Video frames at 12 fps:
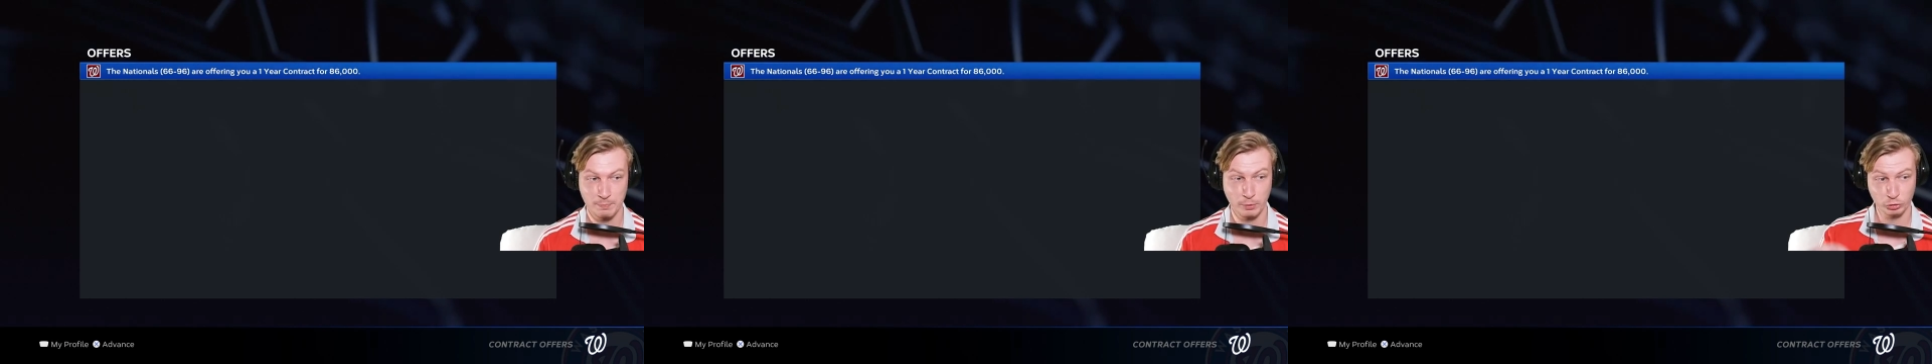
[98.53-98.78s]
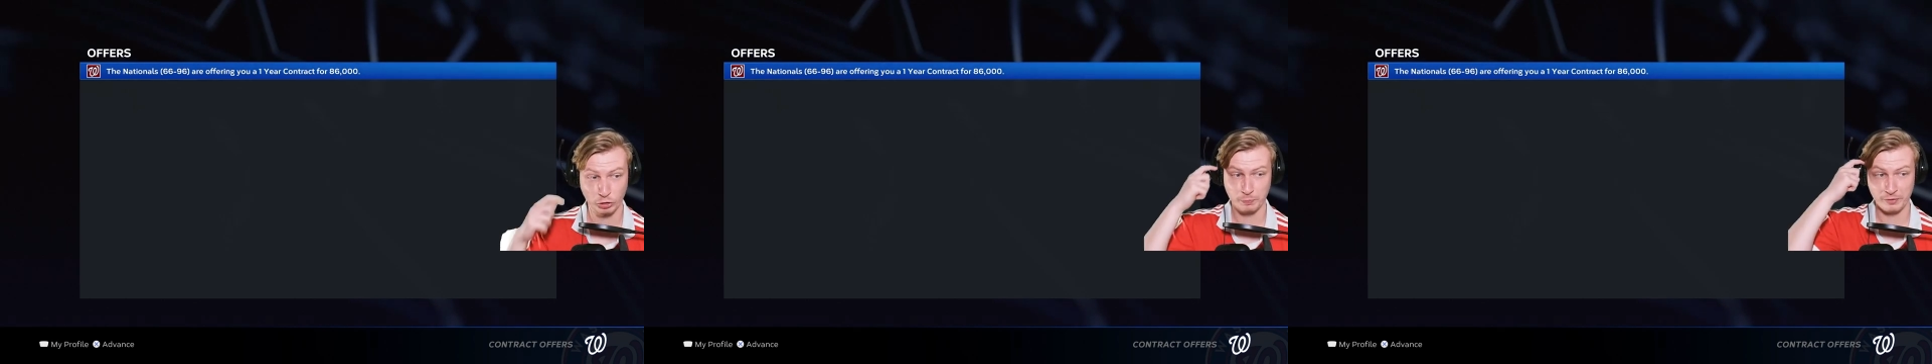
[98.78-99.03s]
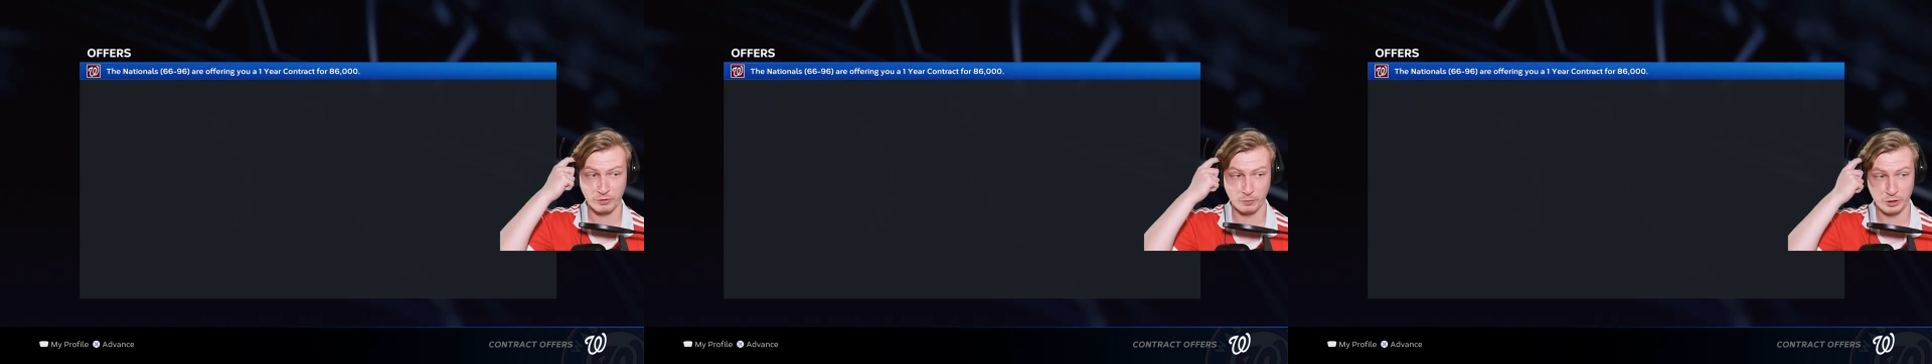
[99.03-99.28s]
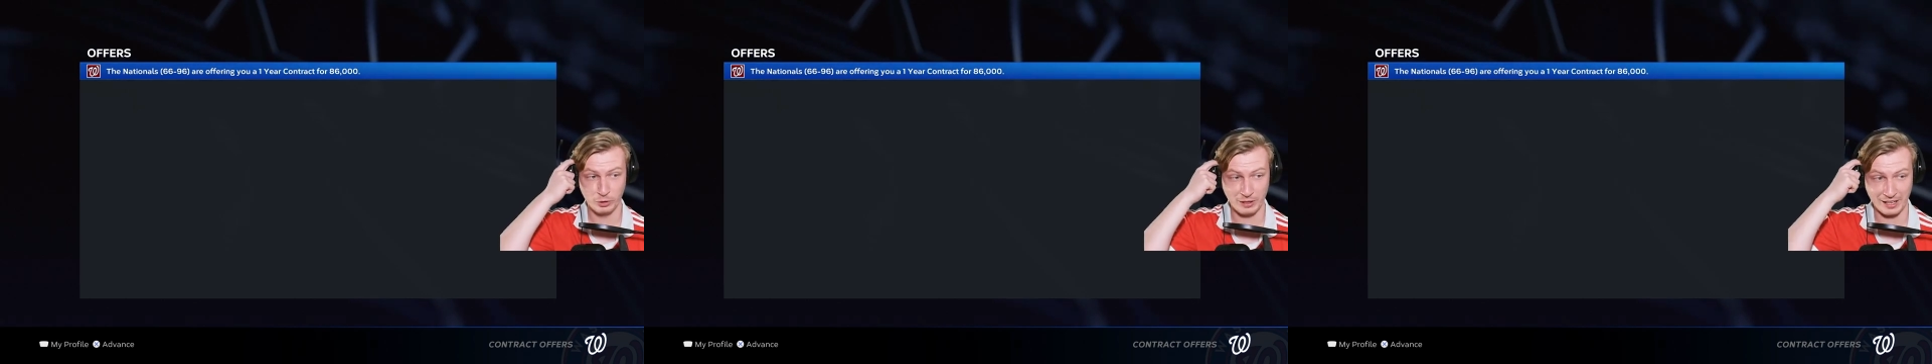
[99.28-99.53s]
But just before we
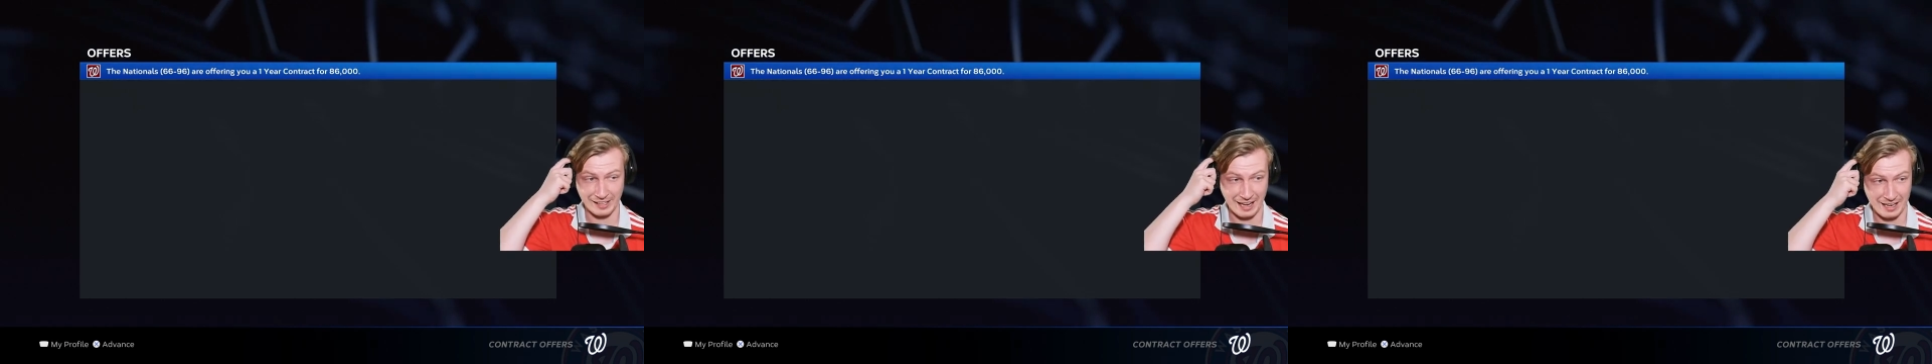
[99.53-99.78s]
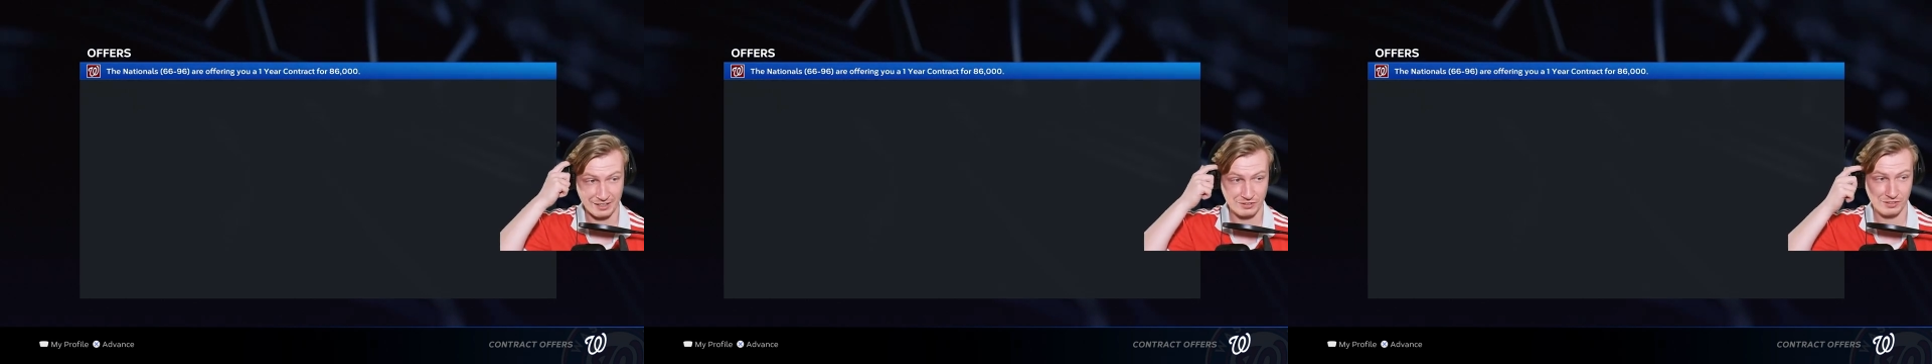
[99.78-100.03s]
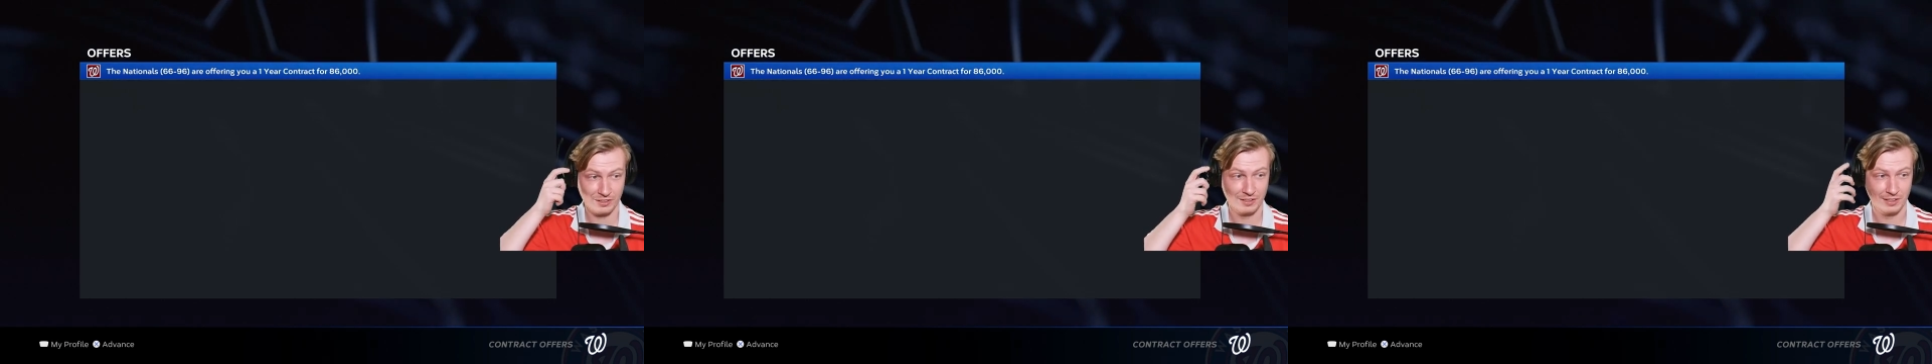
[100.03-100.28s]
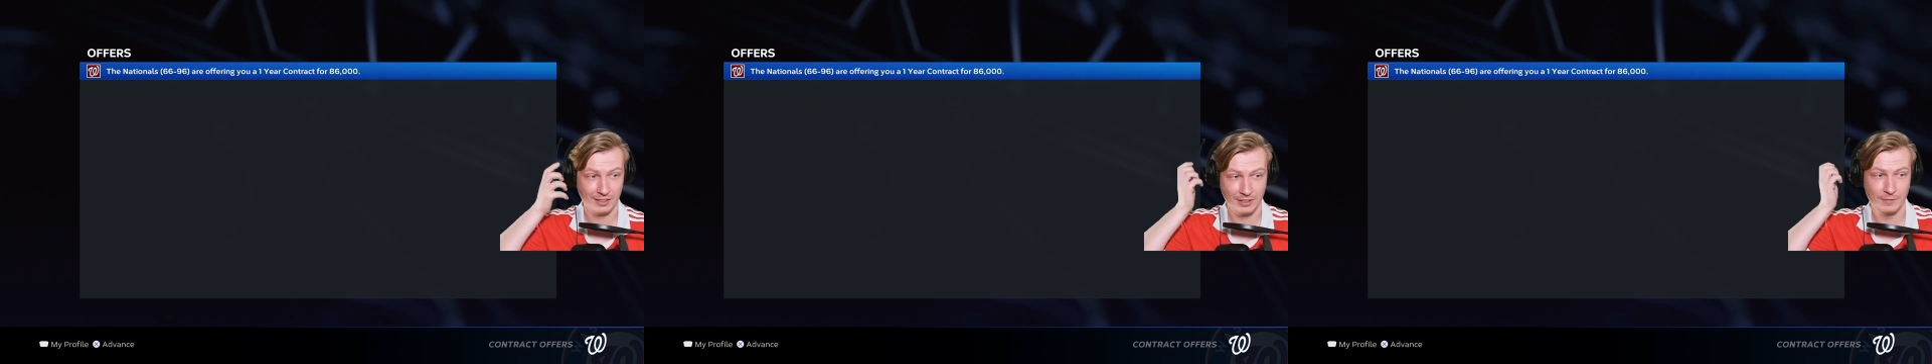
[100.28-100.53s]
do that, guys,
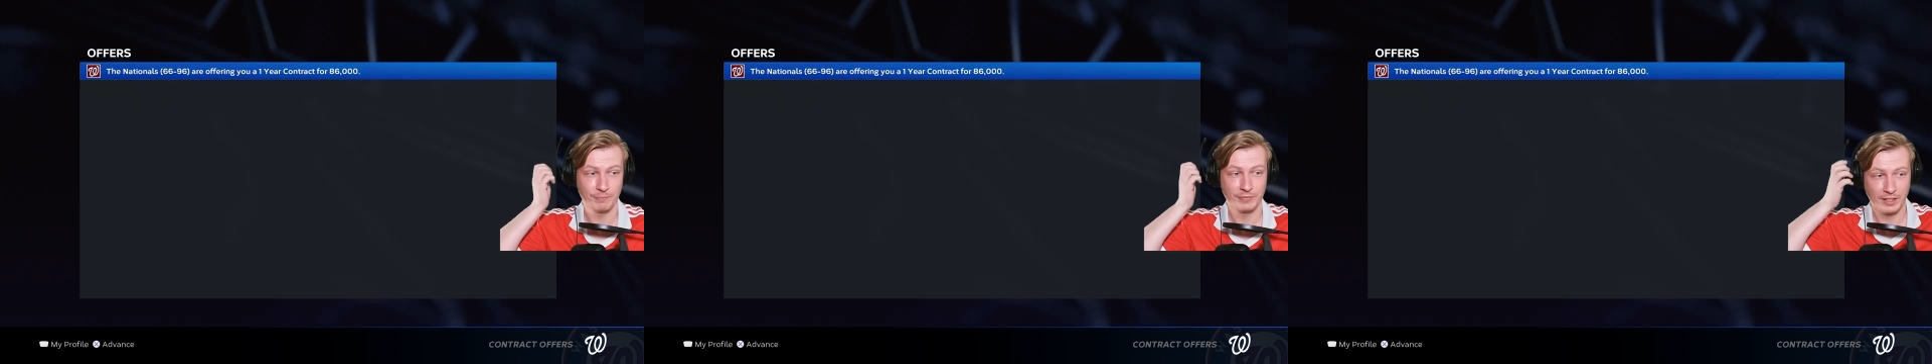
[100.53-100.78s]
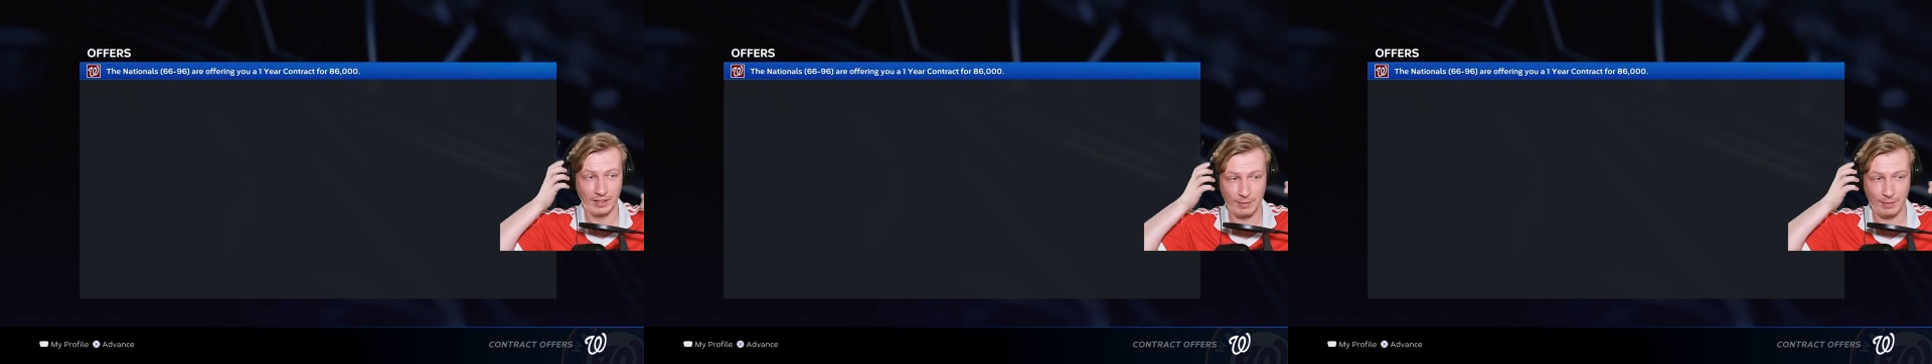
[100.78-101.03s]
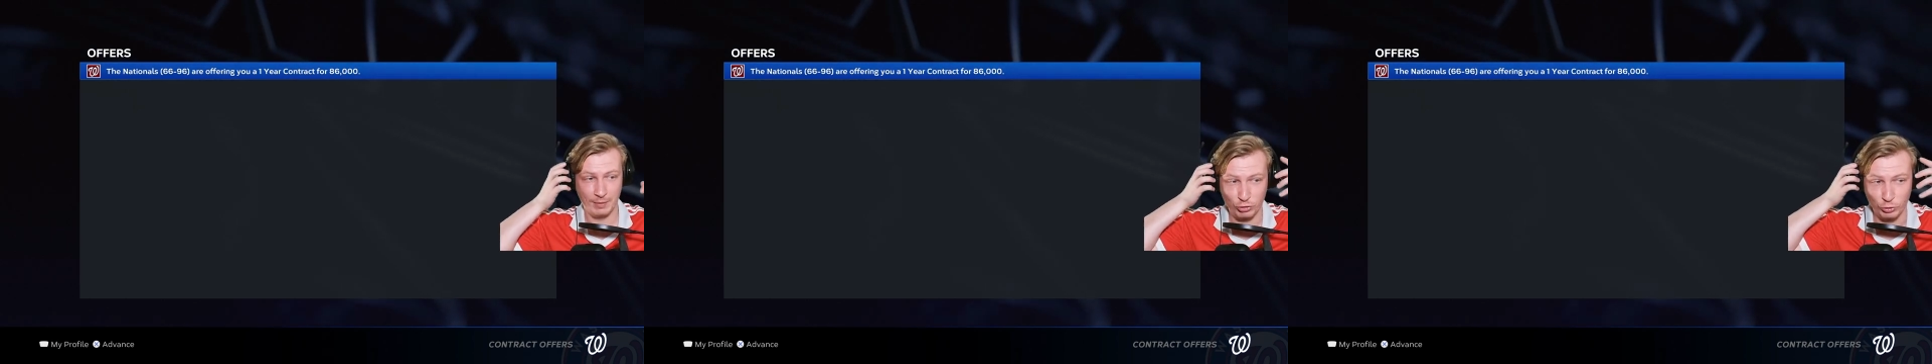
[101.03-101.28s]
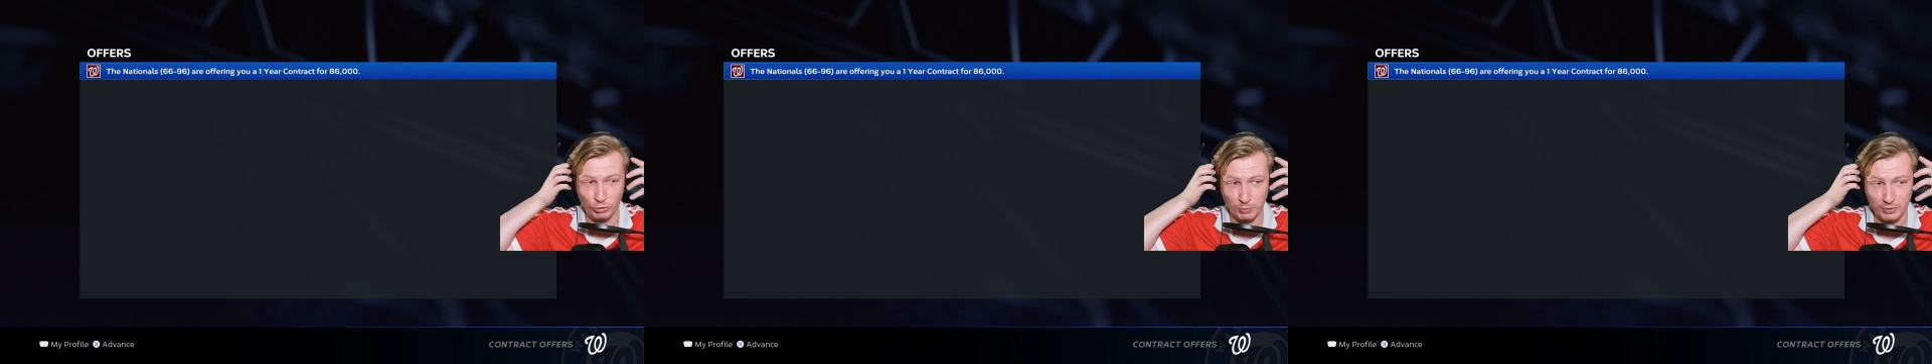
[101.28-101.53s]
let me just
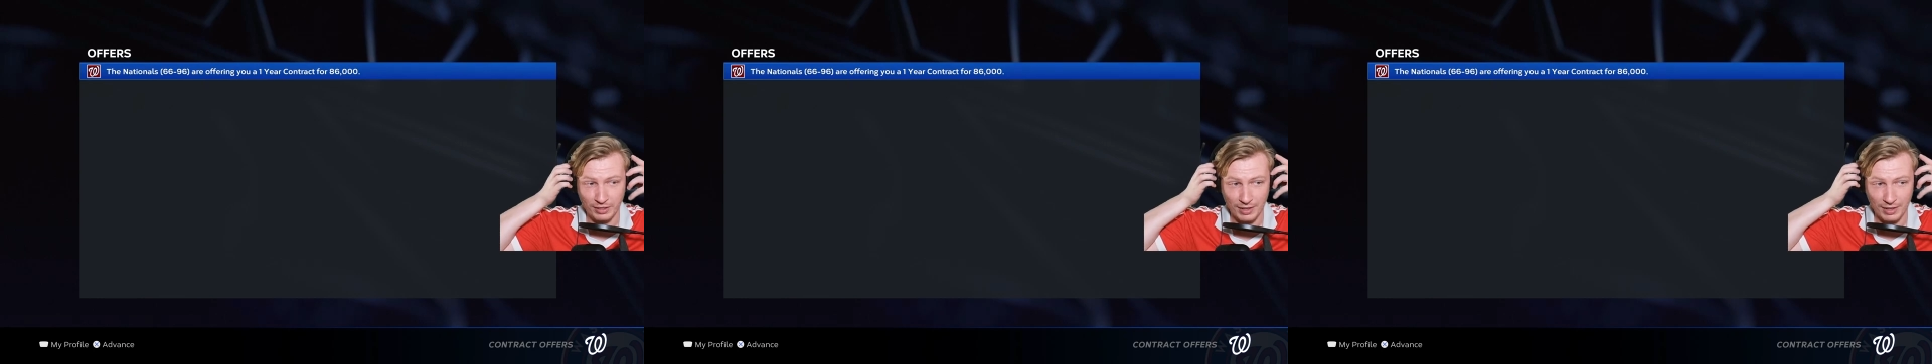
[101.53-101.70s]
do something.